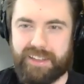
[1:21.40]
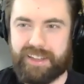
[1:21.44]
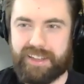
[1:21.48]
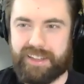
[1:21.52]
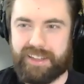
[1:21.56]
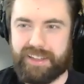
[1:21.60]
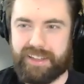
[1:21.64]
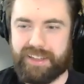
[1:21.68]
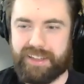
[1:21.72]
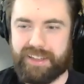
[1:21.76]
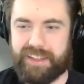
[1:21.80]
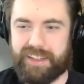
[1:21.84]

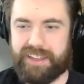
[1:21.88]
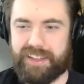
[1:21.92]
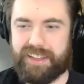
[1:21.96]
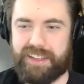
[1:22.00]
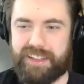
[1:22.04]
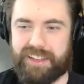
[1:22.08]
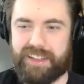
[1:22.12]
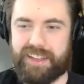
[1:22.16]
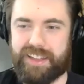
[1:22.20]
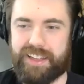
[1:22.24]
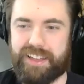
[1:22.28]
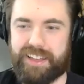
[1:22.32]

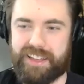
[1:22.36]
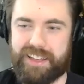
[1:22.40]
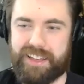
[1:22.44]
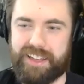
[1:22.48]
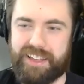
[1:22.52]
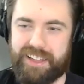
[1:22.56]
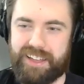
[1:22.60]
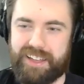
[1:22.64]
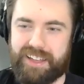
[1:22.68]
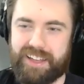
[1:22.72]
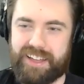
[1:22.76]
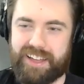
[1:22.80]

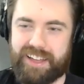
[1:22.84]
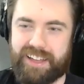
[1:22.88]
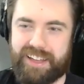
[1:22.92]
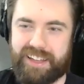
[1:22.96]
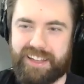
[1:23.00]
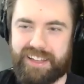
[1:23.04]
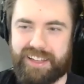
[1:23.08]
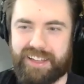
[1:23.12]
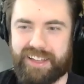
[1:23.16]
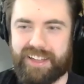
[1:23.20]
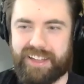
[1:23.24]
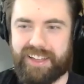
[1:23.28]

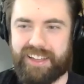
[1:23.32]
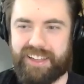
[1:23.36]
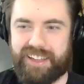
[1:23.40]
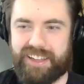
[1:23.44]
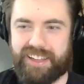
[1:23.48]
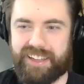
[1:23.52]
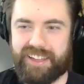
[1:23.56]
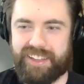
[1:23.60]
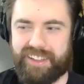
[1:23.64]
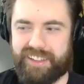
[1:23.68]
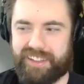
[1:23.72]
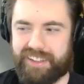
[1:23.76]

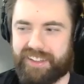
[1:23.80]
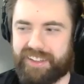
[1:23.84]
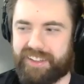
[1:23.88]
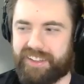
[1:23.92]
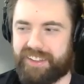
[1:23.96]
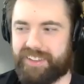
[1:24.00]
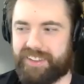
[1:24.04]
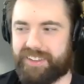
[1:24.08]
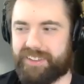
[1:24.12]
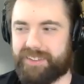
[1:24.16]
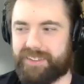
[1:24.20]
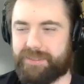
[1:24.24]

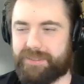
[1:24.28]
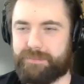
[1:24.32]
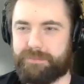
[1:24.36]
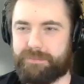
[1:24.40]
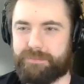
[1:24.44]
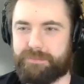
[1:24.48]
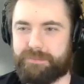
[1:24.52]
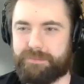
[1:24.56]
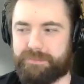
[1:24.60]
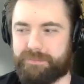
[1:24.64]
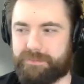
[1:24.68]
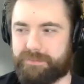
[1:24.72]

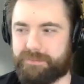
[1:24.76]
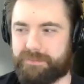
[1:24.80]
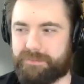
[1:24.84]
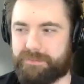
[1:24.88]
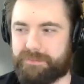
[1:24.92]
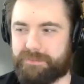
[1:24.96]
[no speech]